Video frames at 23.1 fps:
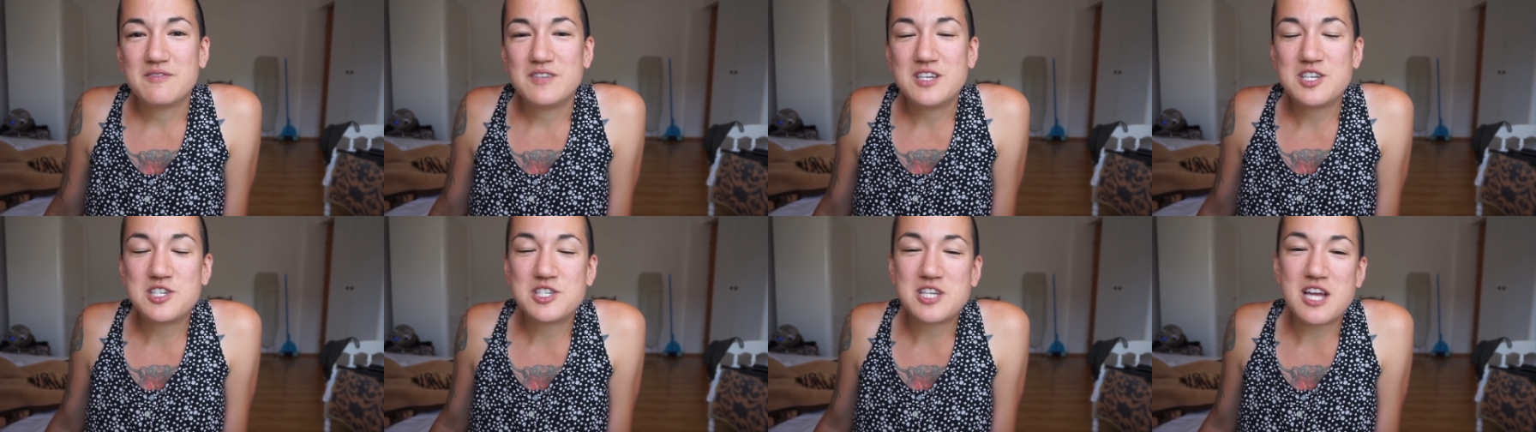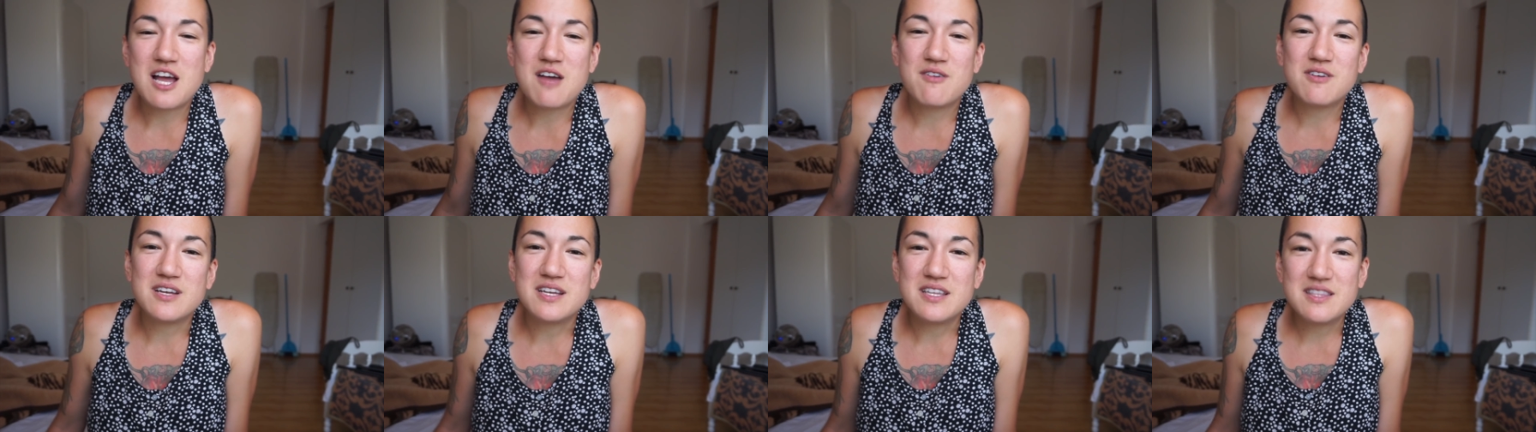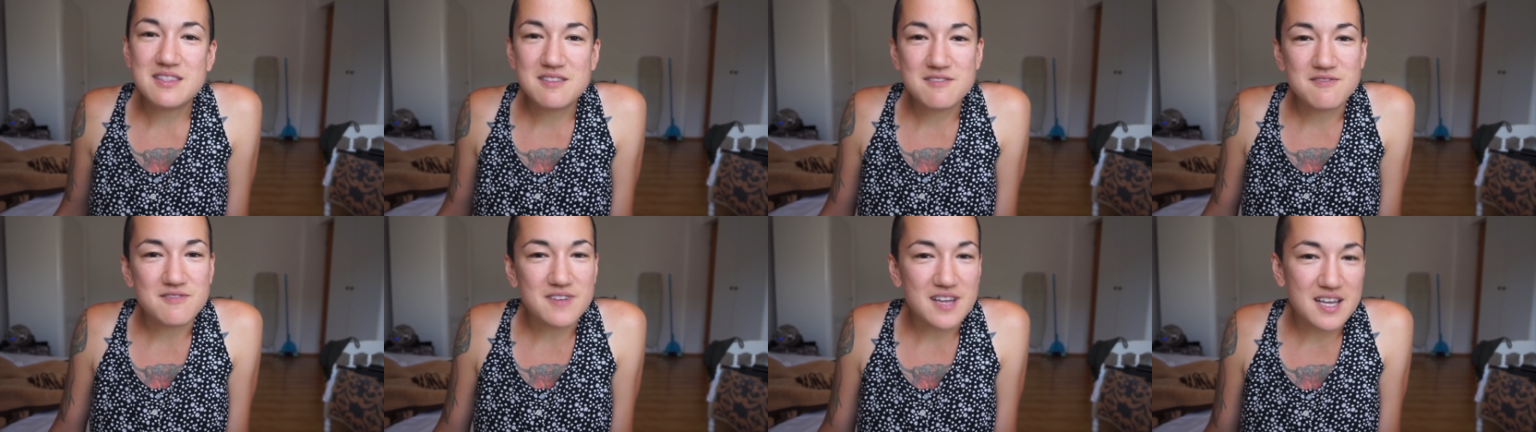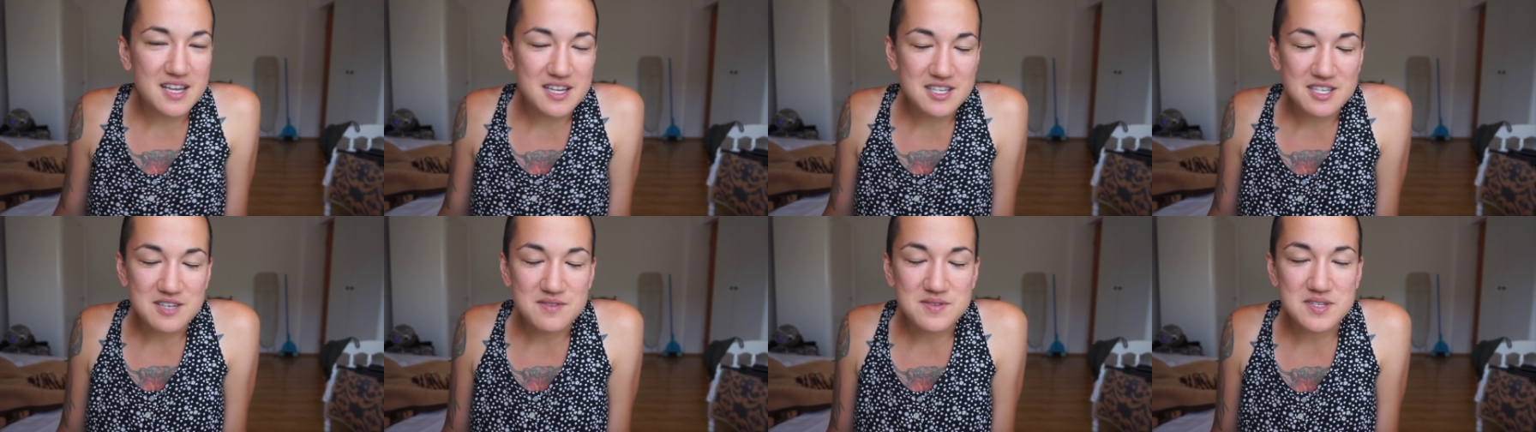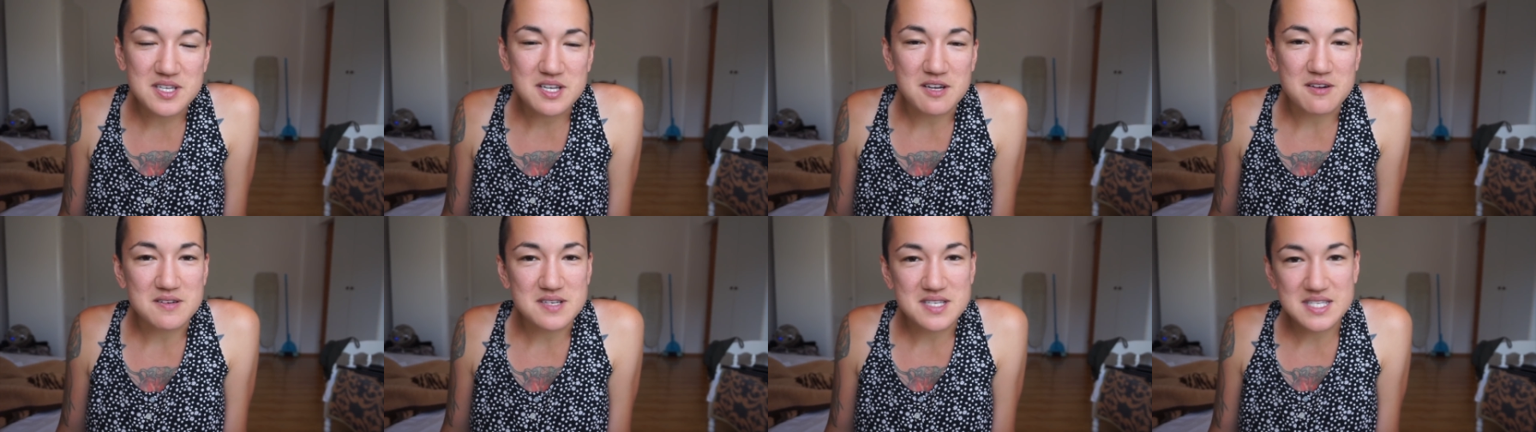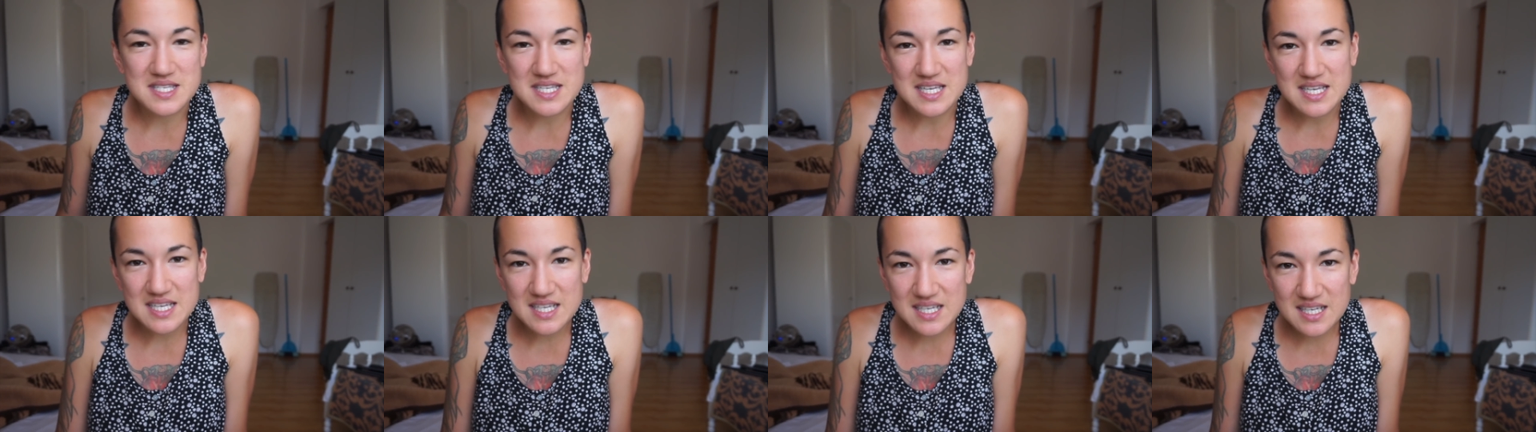We shower in the van using our
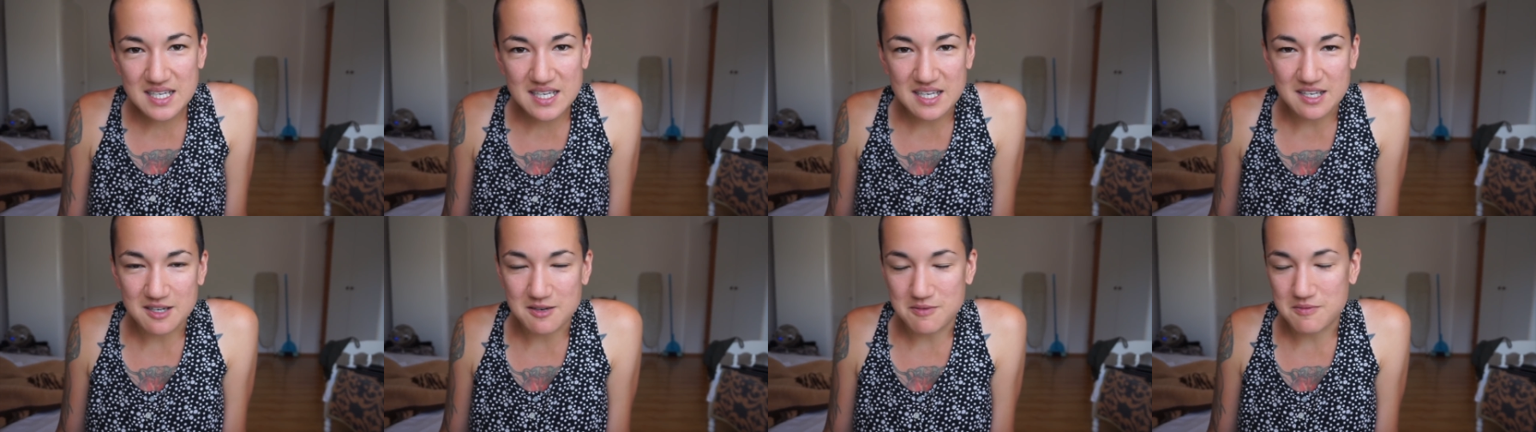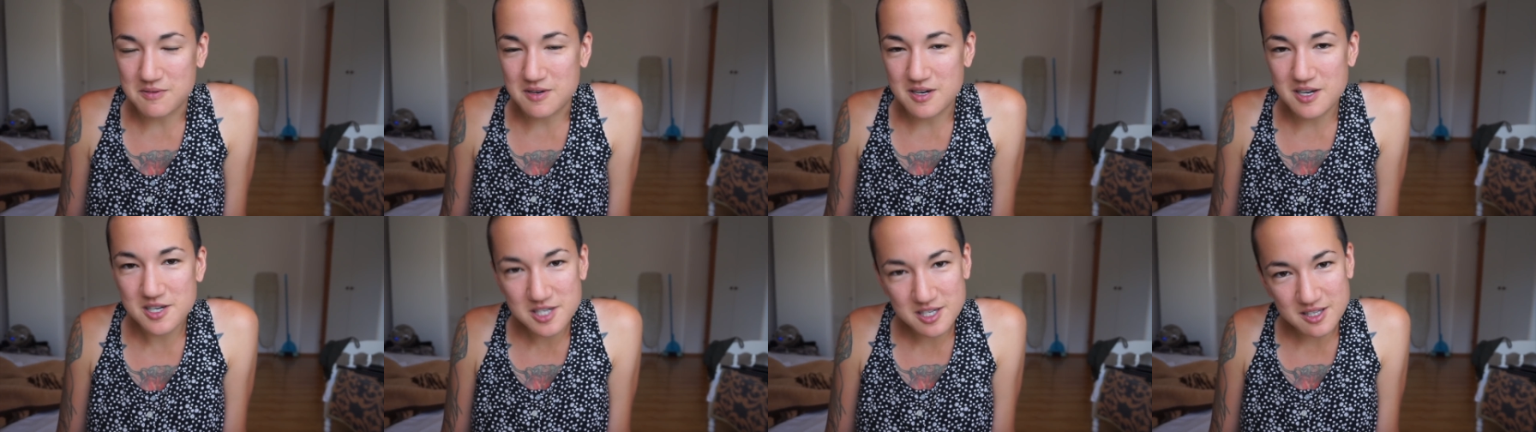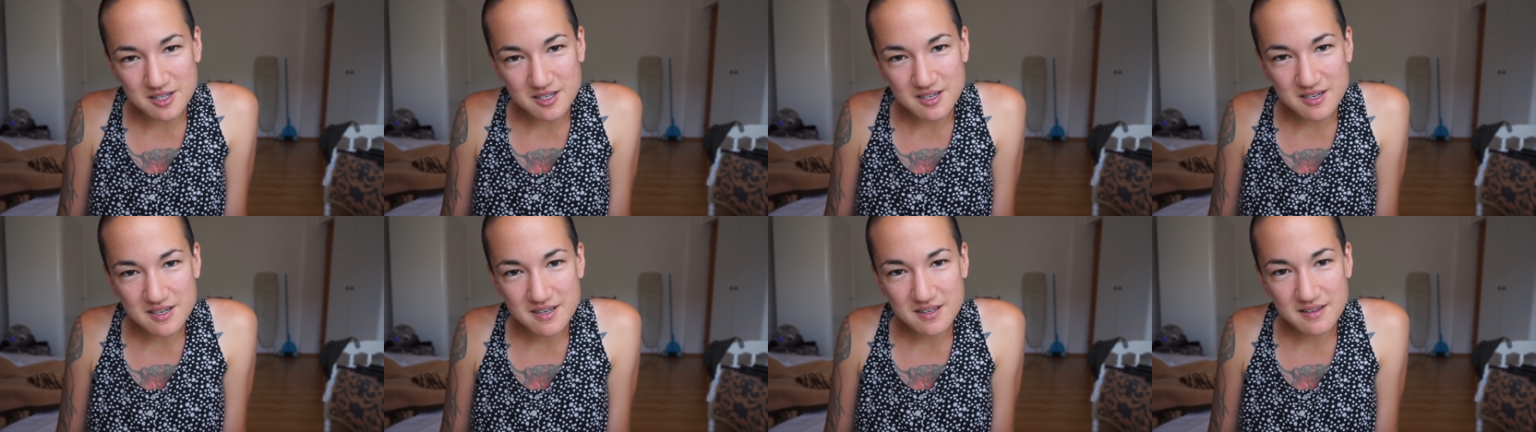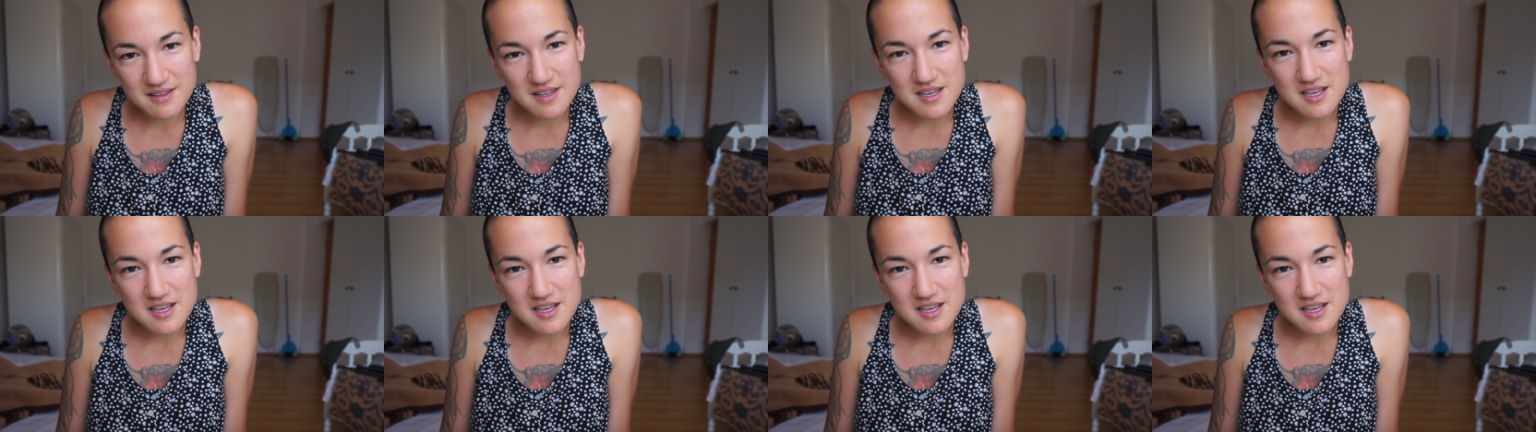sink and a washcloth.